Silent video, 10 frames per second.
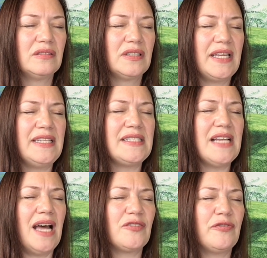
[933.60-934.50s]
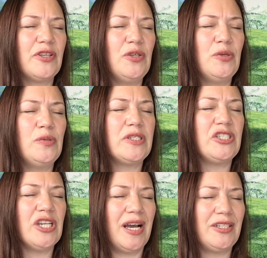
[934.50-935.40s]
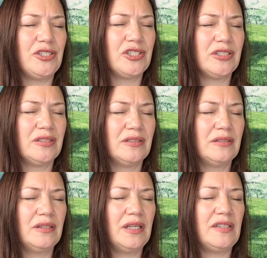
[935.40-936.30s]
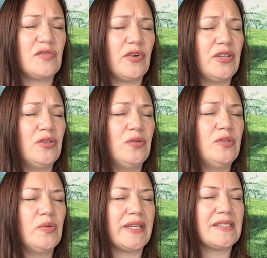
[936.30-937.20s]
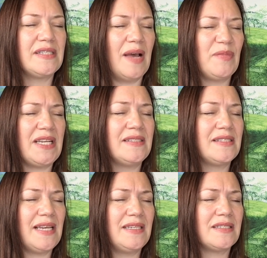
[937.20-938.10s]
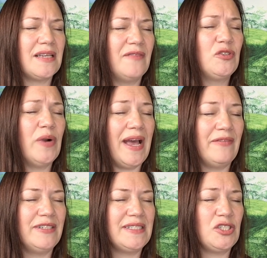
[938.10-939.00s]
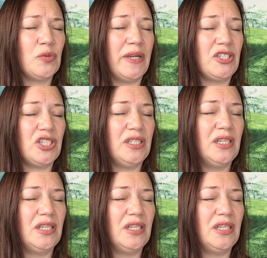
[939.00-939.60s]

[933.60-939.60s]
It is not for you to judge. It is for you to accept and send love to every situation,